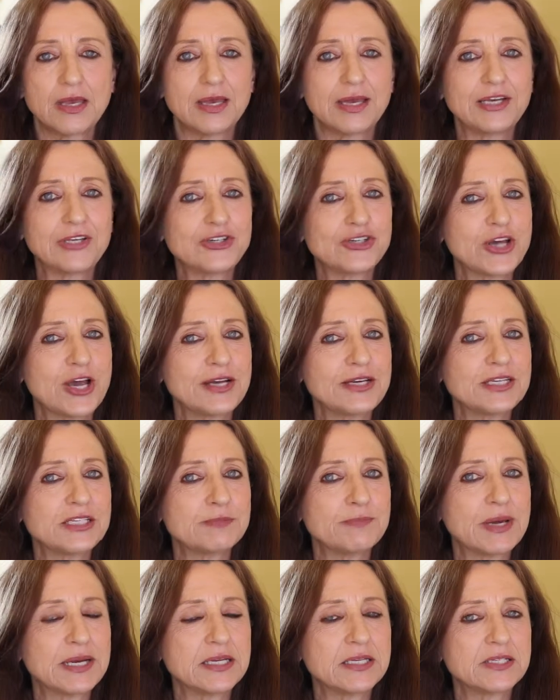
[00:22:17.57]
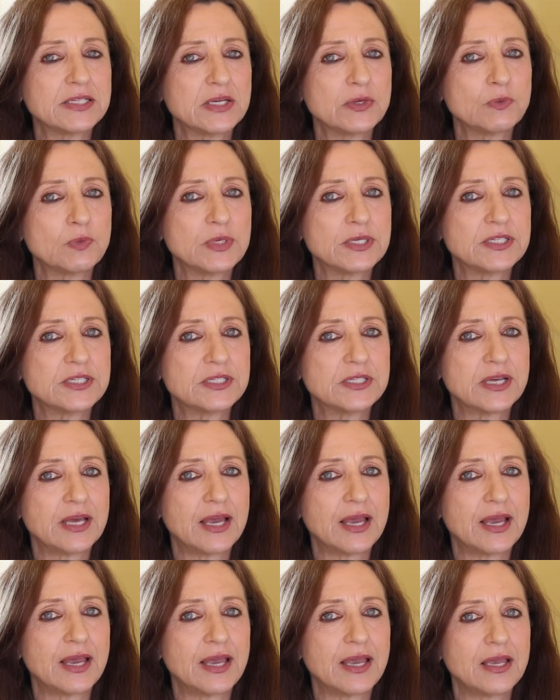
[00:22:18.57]
In Chinese medicine, we
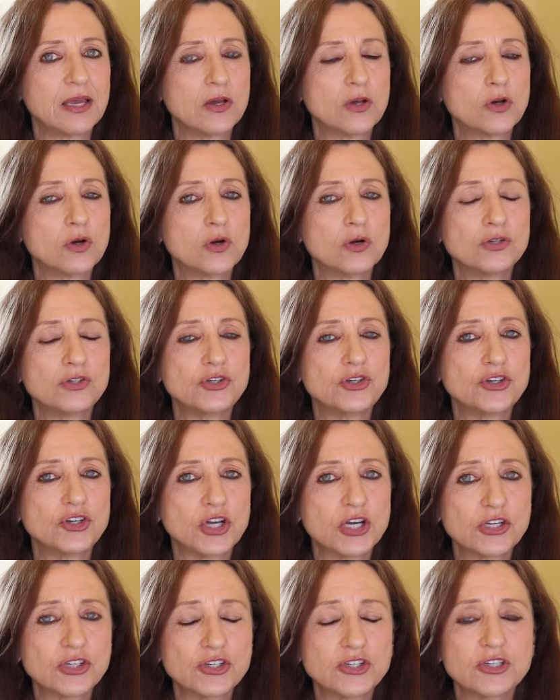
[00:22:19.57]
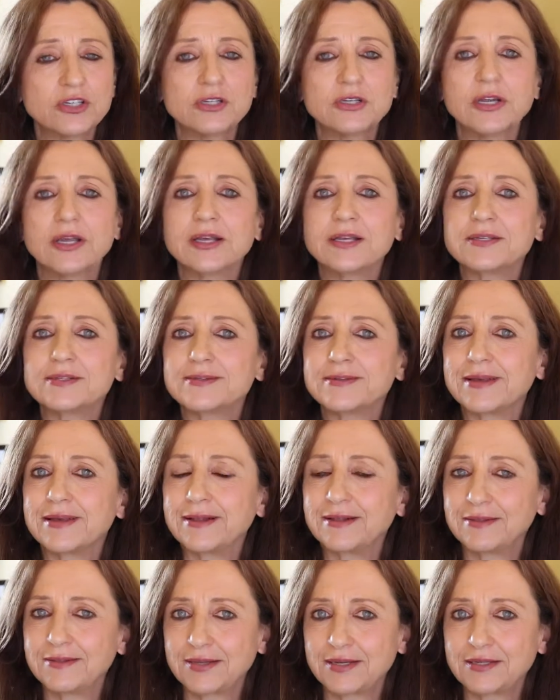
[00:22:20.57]
say congestion is
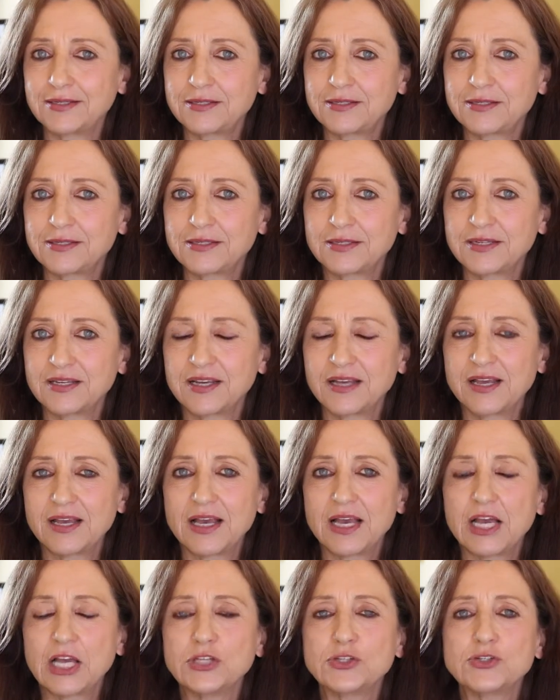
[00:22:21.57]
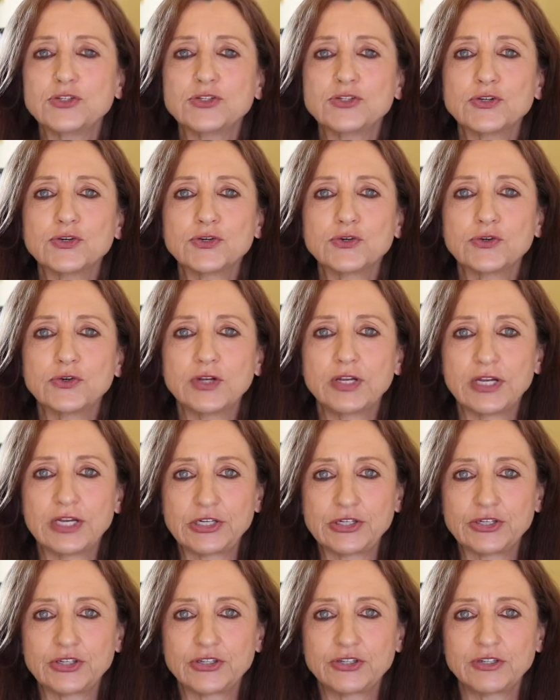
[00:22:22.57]
illness and
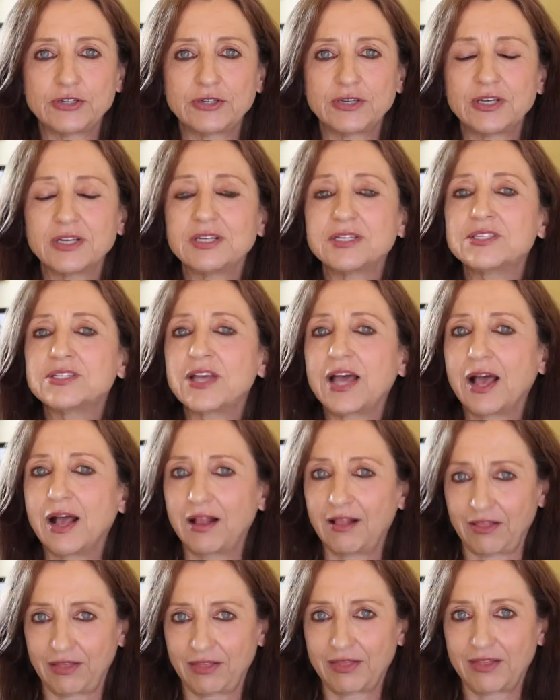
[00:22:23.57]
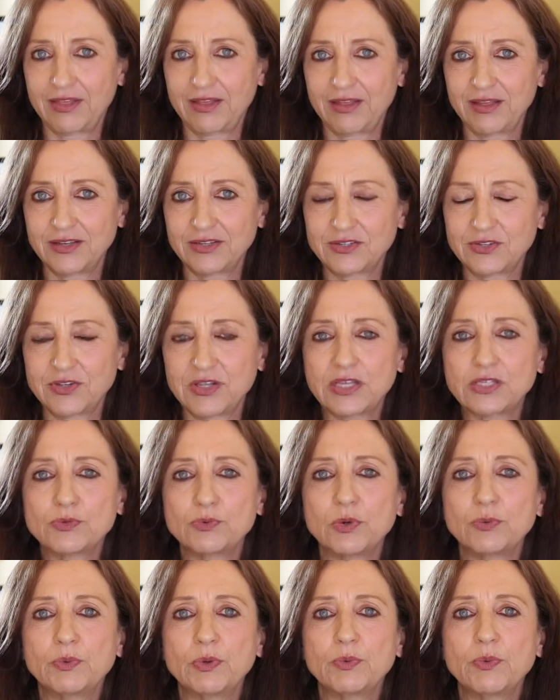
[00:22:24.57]
circulation is health. So that's
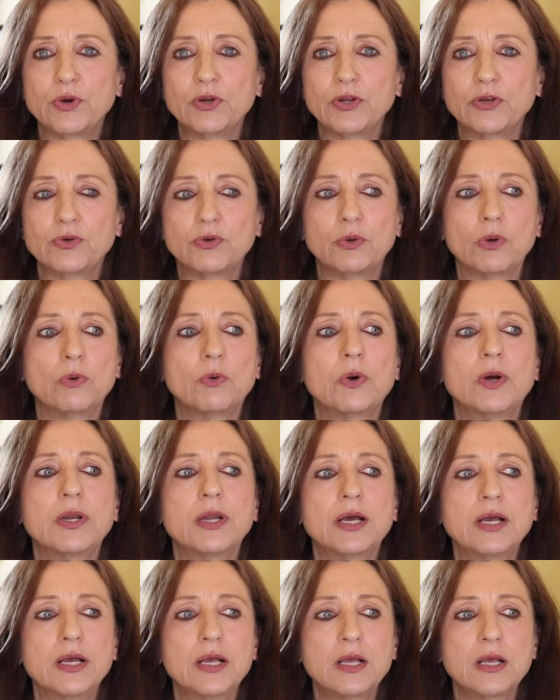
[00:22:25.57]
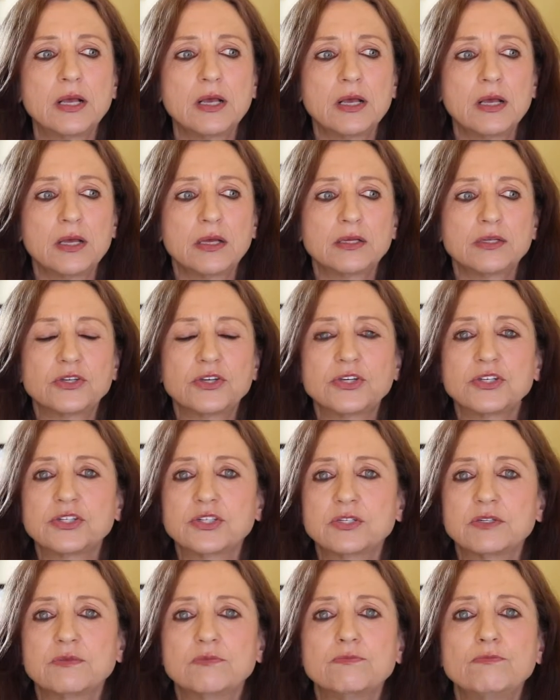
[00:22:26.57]
what we want to do. We want to
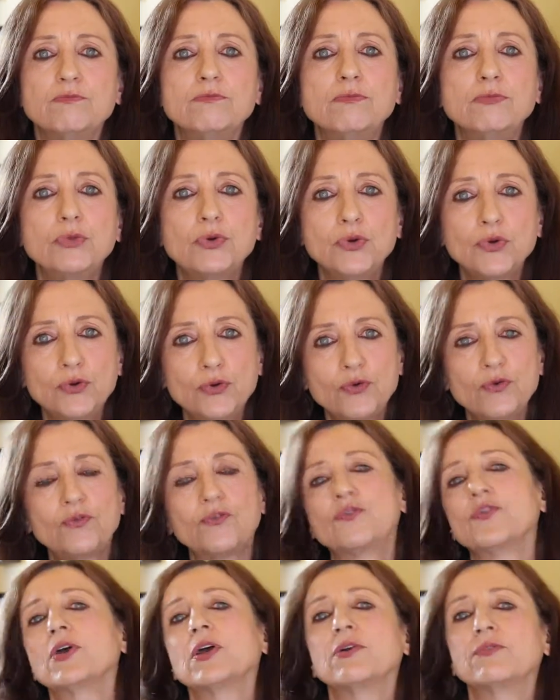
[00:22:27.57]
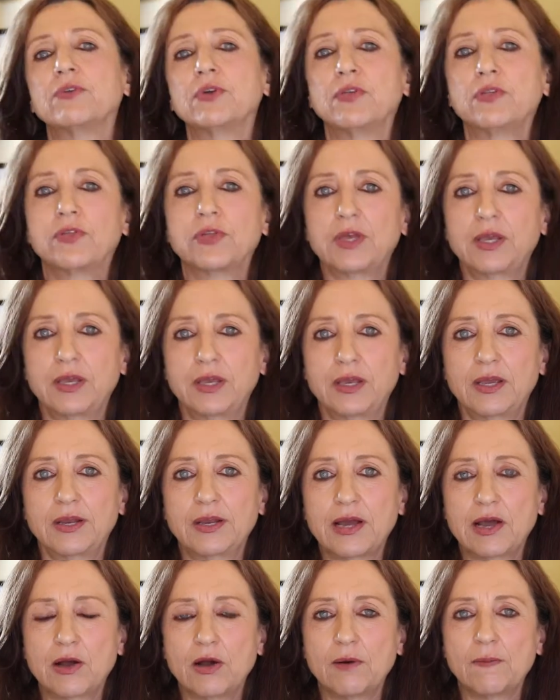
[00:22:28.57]
just move everything in
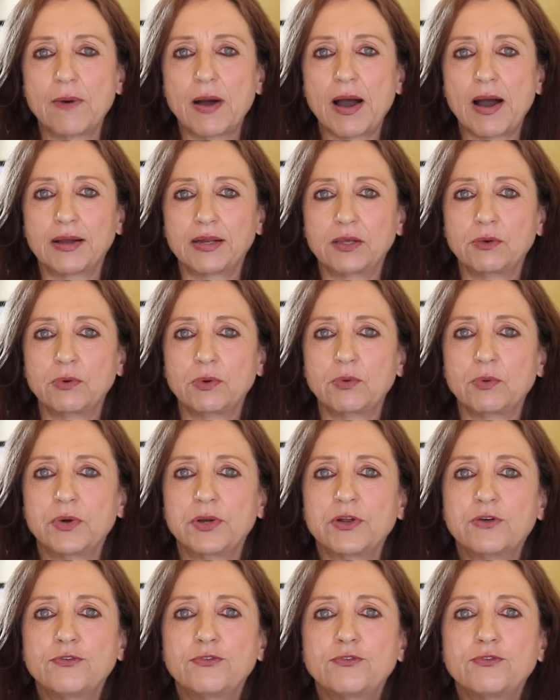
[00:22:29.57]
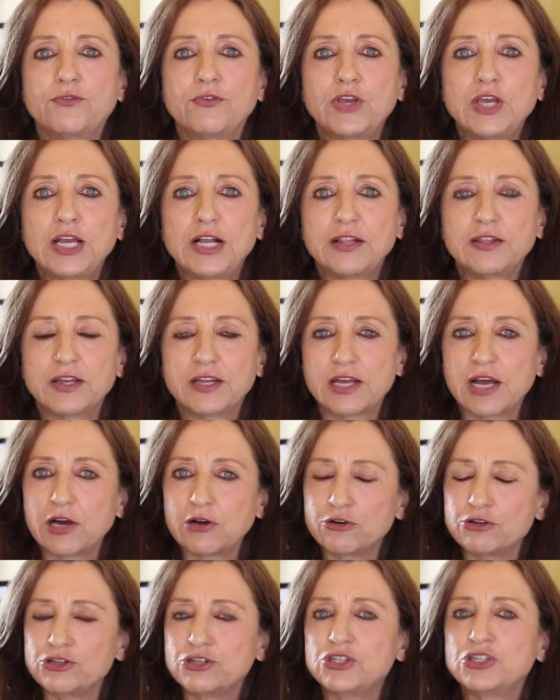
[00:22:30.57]
our body. We want to feel that
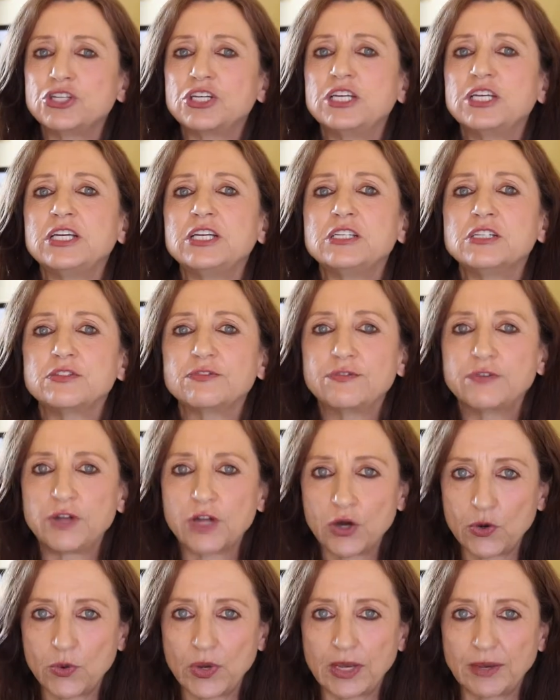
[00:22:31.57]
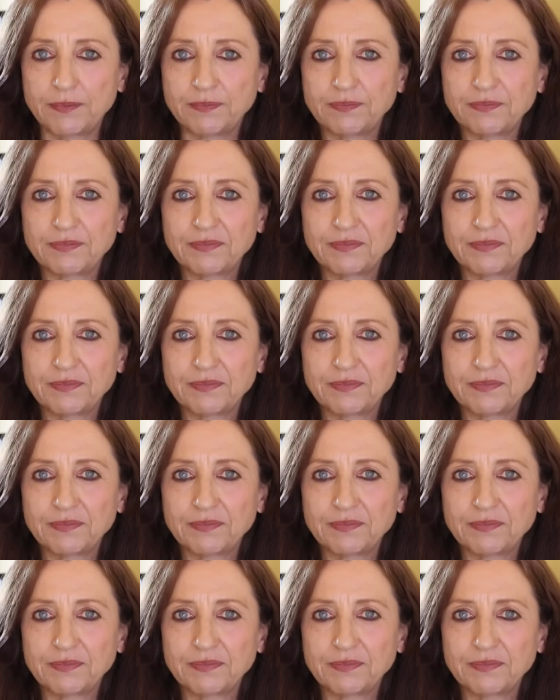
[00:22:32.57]
our qi is flowing.